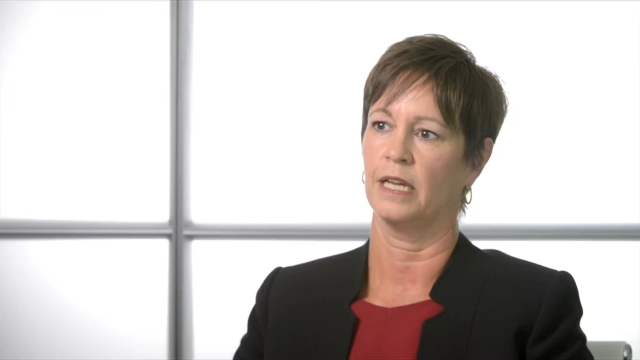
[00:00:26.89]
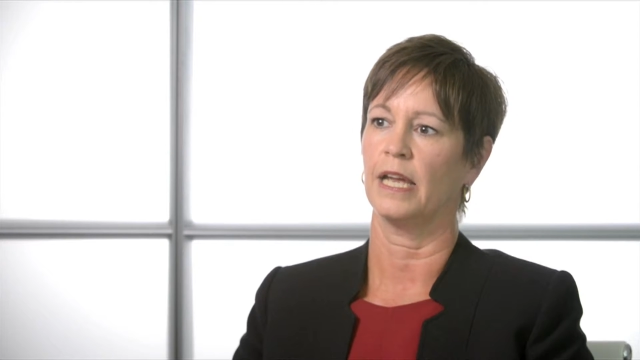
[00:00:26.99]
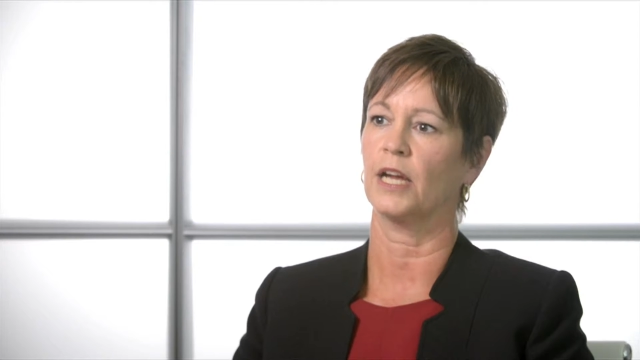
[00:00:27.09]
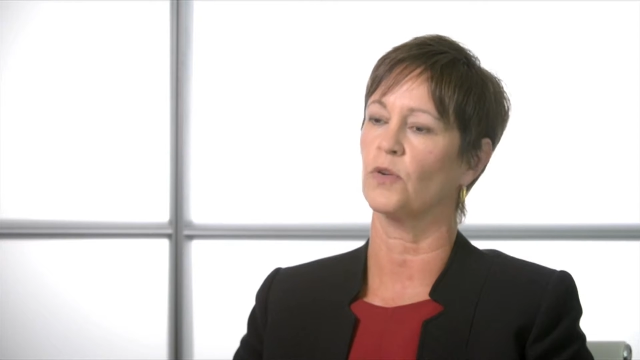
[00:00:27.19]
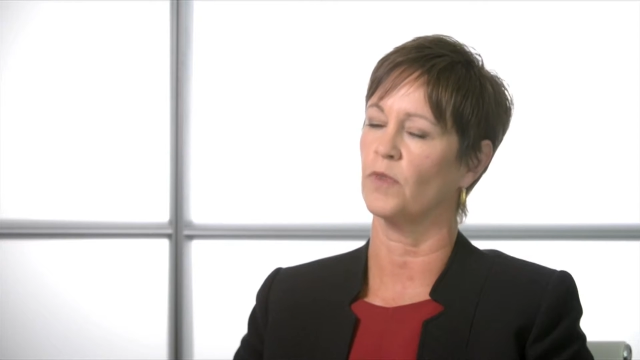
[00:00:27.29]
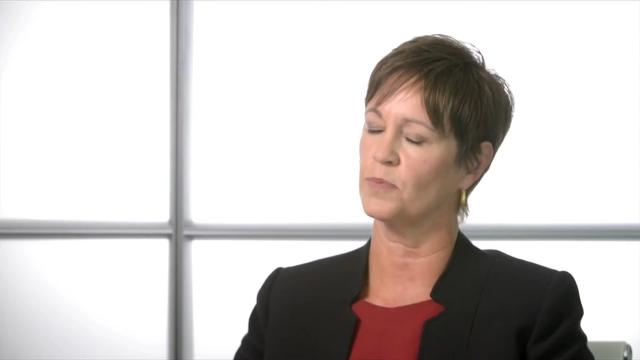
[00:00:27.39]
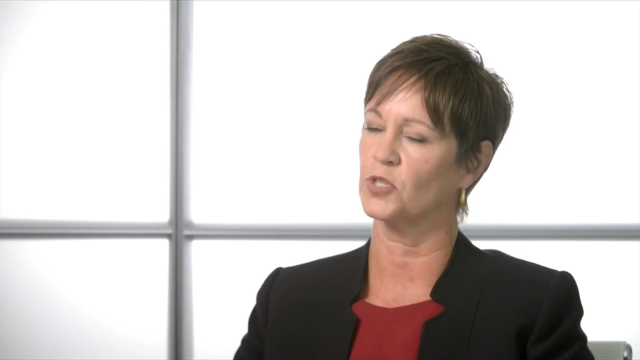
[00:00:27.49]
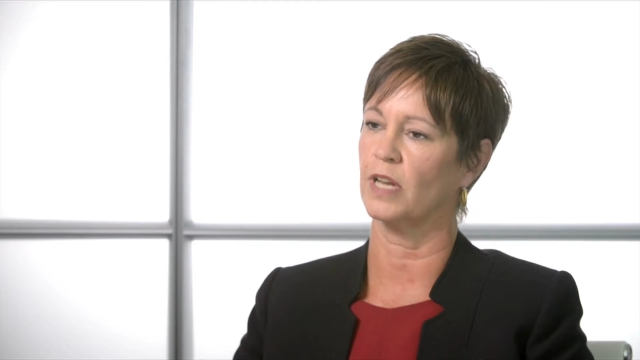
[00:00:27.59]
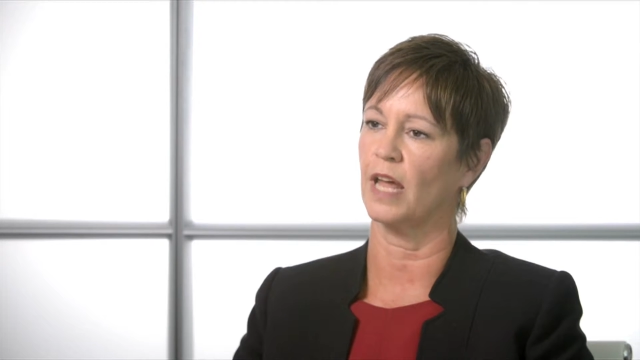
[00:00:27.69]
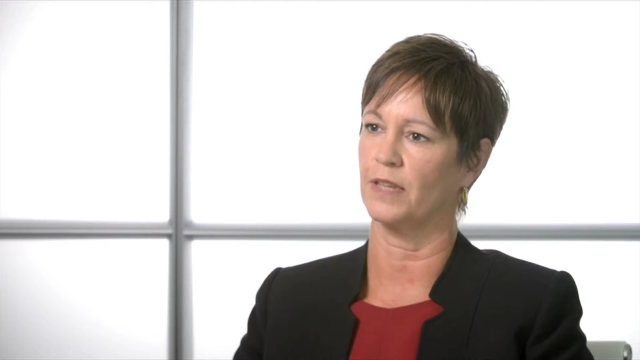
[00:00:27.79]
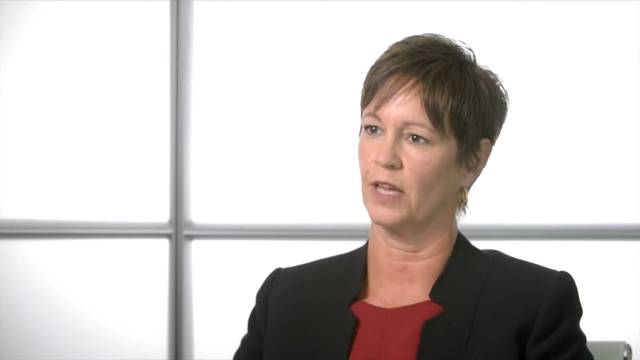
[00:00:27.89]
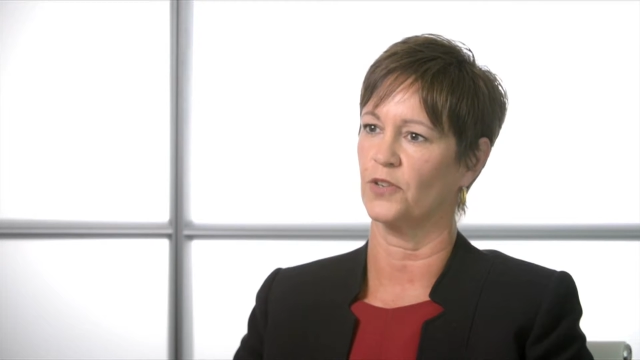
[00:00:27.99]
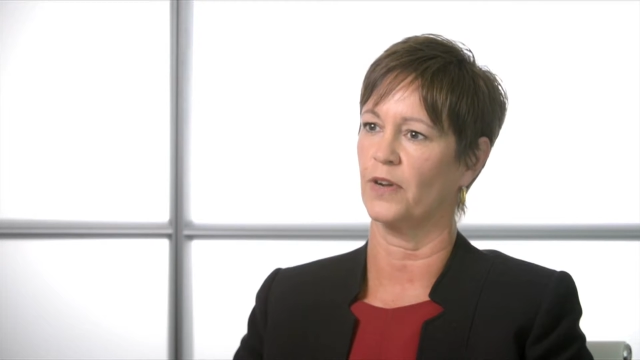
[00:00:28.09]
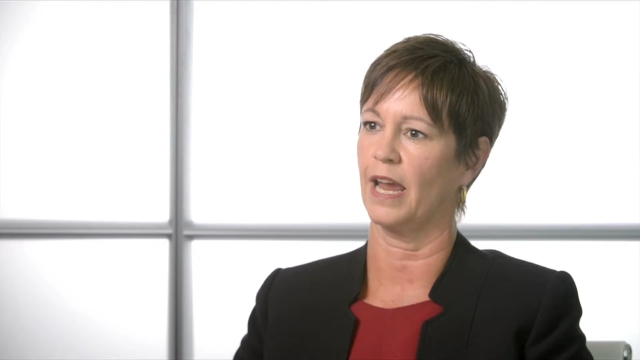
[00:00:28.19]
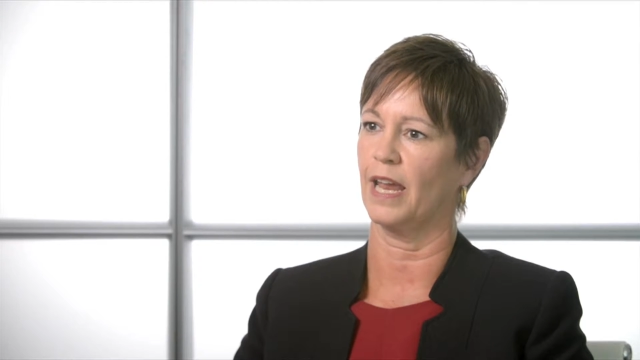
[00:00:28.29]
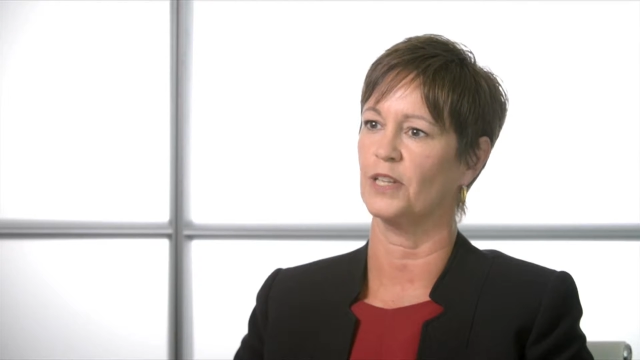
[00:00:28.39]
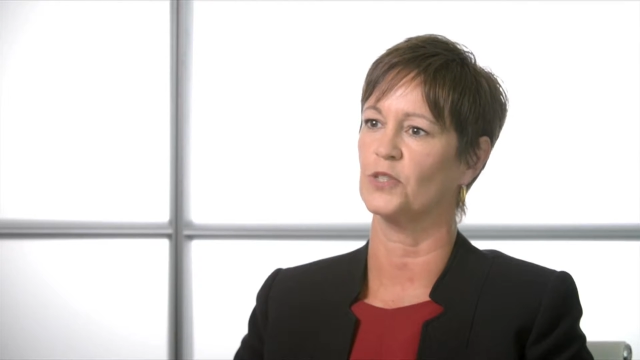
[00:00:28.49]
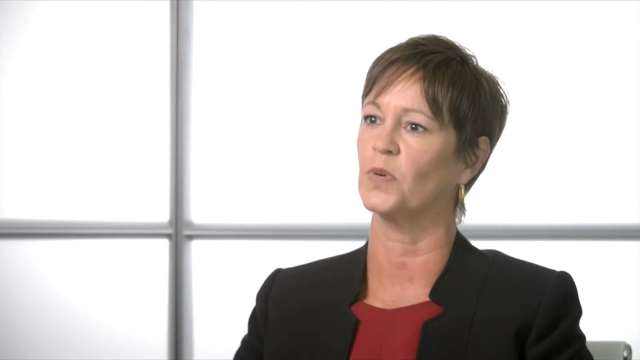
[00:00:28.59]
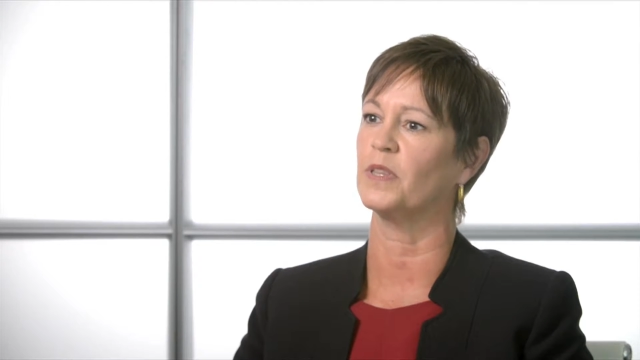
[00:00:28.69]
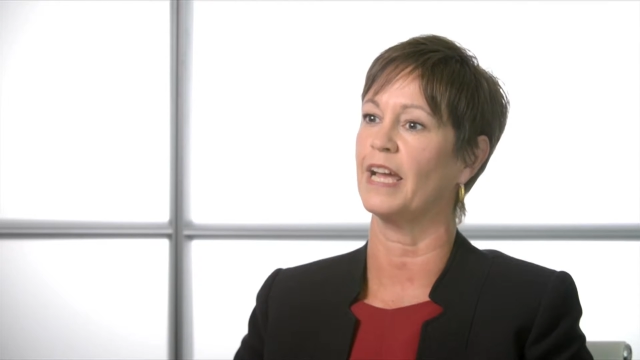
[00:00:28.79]
And corruption, on the other hand,
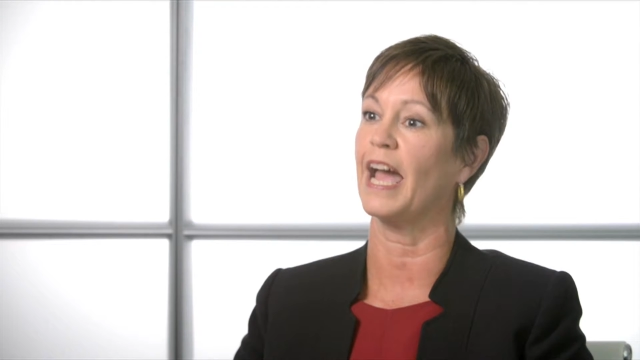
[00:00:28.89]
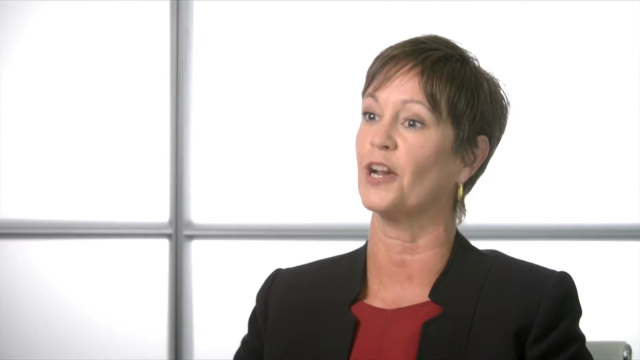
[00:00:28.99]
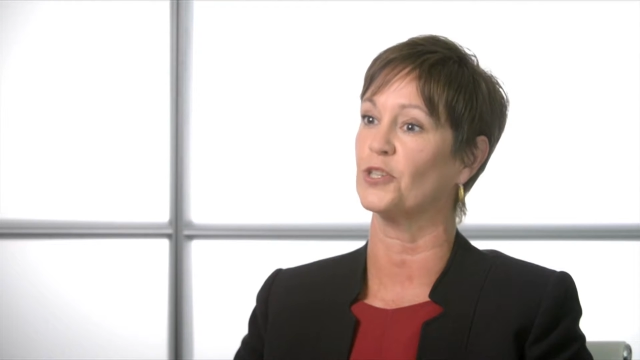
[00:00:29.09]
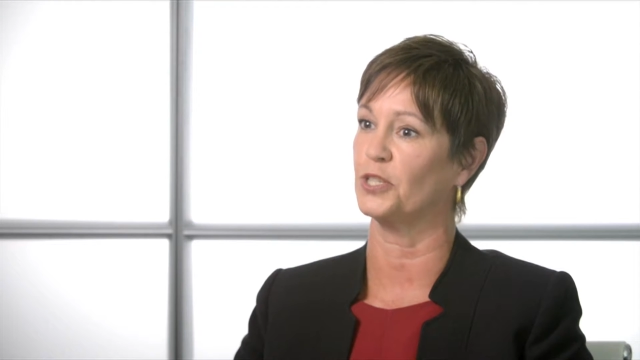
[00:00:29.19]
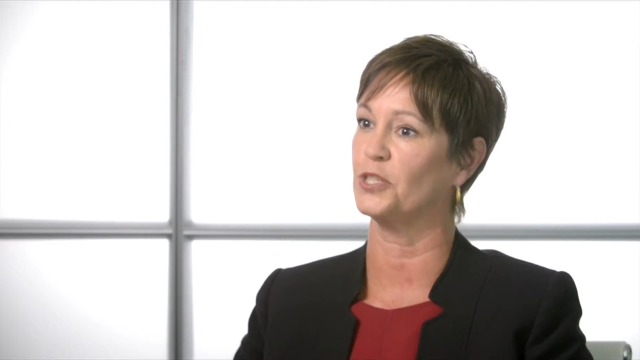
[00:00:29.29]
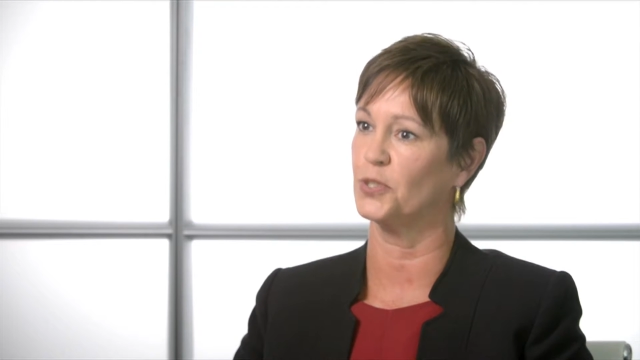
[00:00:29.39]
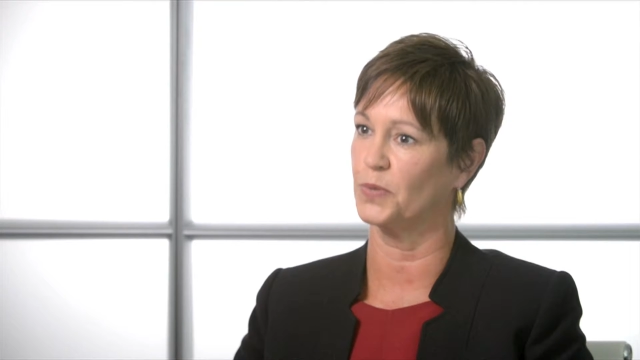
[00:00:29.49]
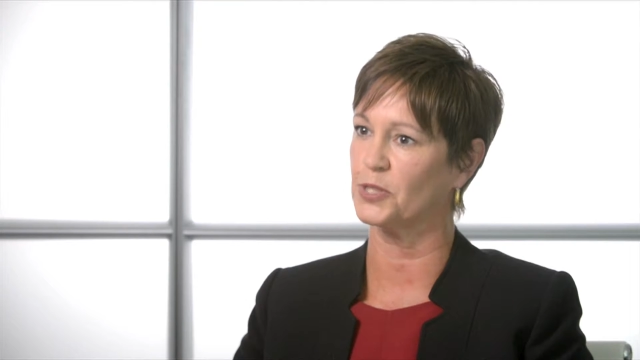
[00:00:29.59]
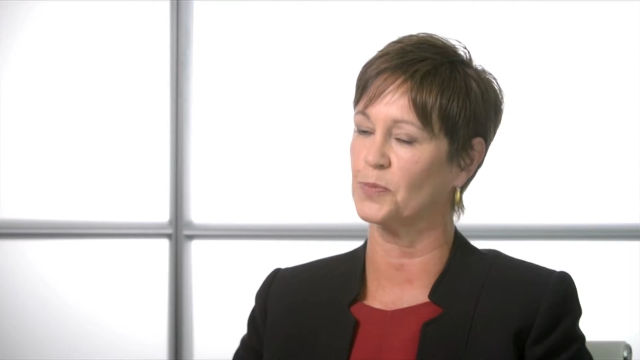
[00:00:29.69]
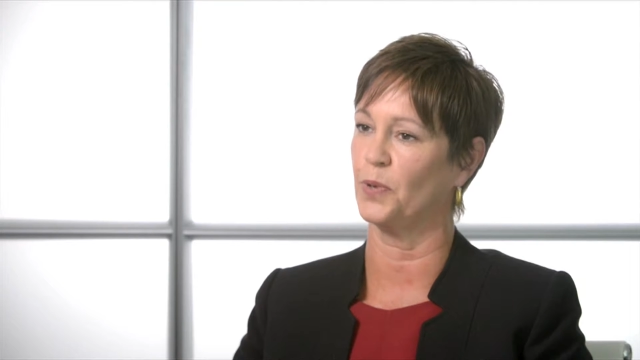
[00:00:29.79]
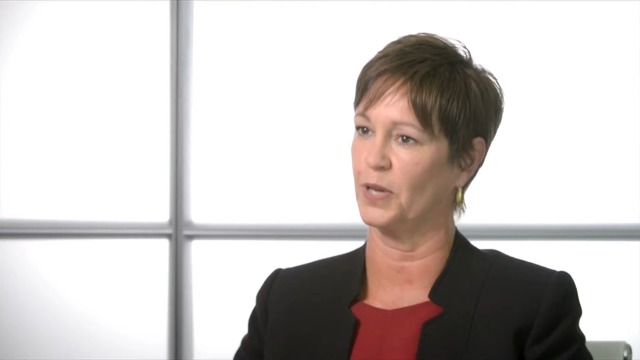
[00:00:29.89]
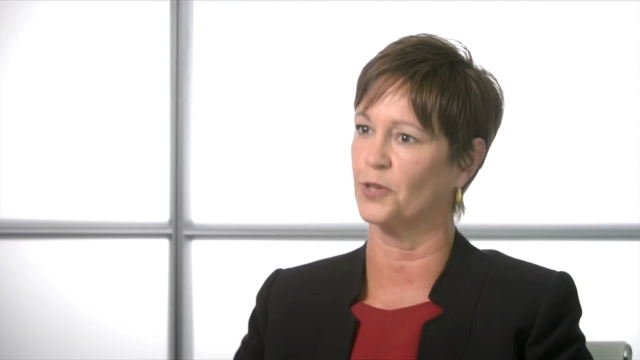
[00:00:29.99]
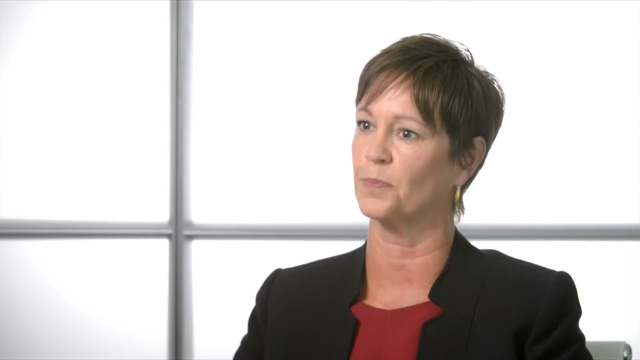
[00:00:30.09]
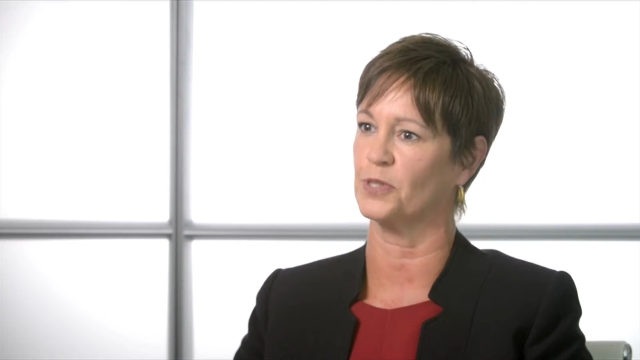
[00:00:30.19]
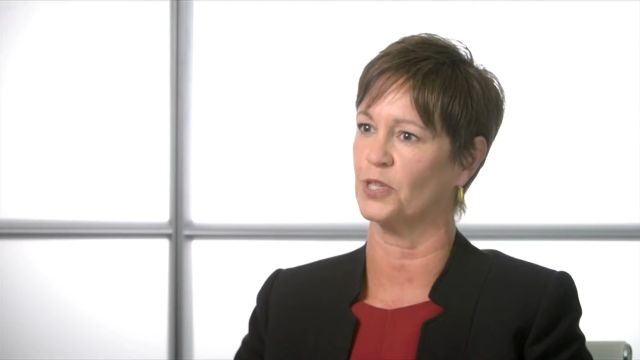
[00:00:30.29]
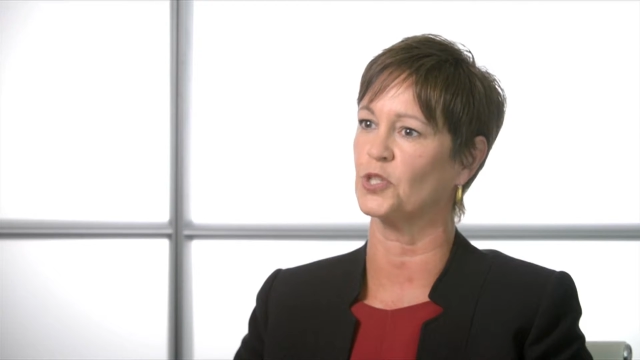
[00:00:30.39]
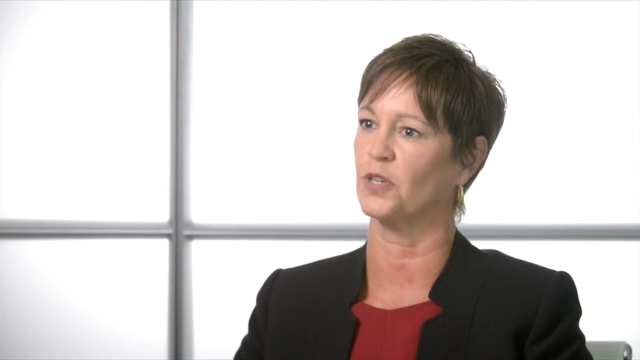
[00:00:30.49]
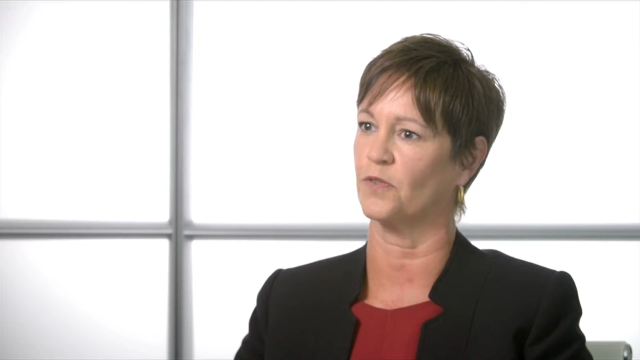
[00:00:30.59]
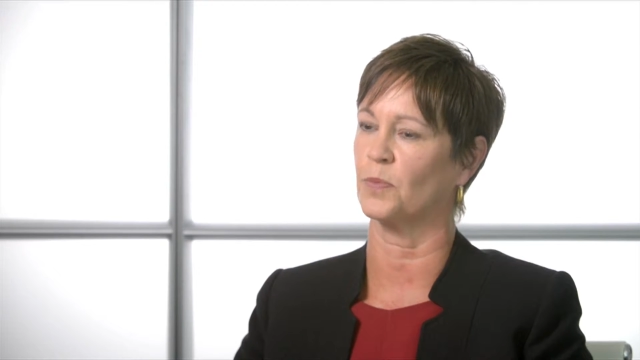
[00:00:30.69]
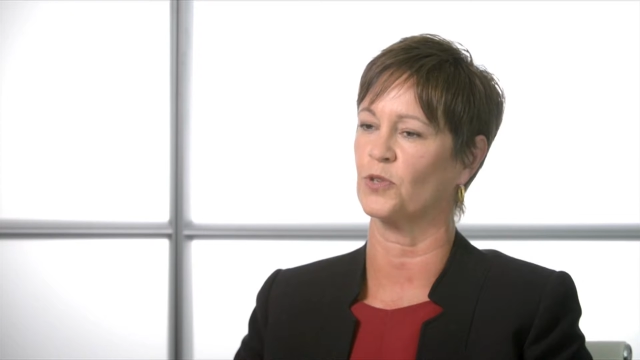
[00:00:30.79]
is when they actually do exploit their
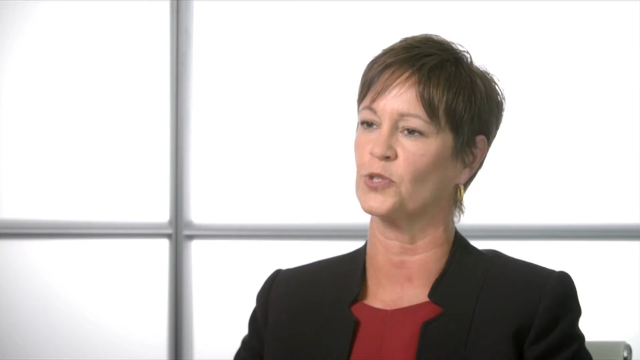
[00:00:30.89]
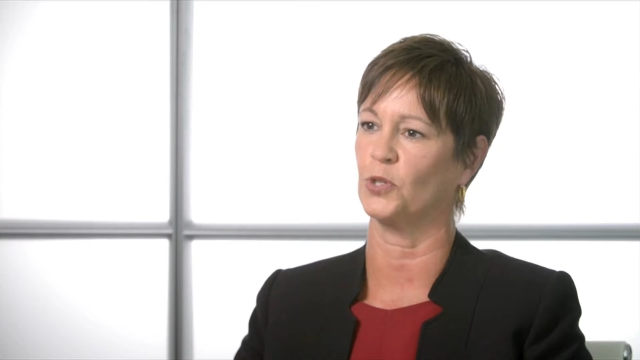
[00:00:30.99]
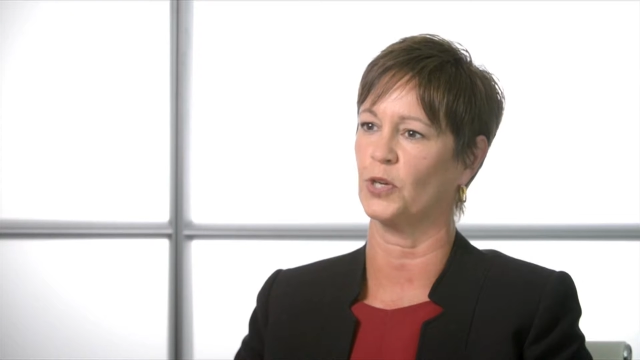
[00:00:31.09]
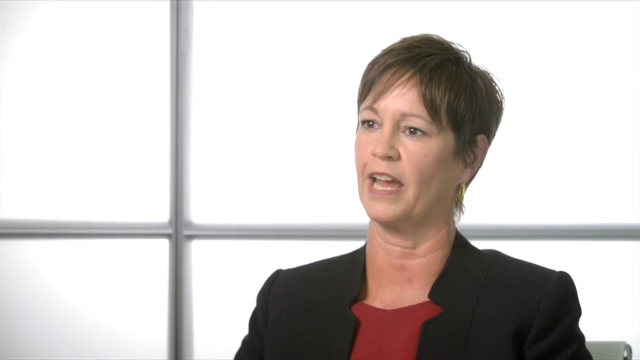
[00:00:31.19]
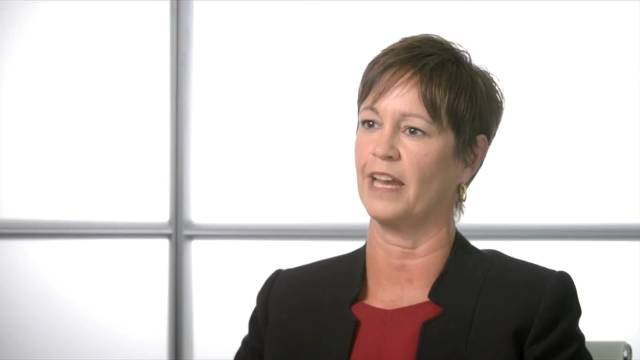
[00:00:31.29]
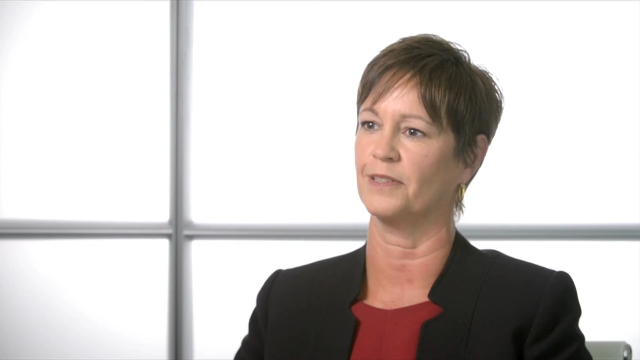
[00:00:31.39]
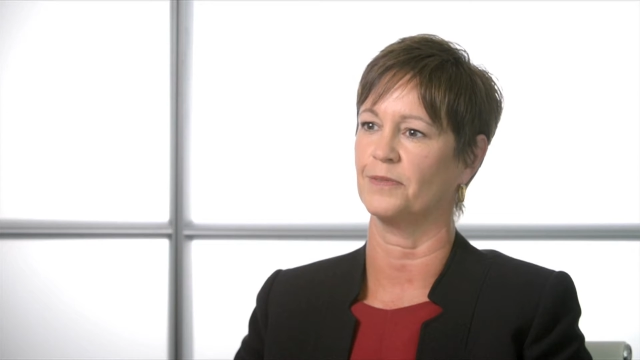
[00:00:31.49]
position for personal gain.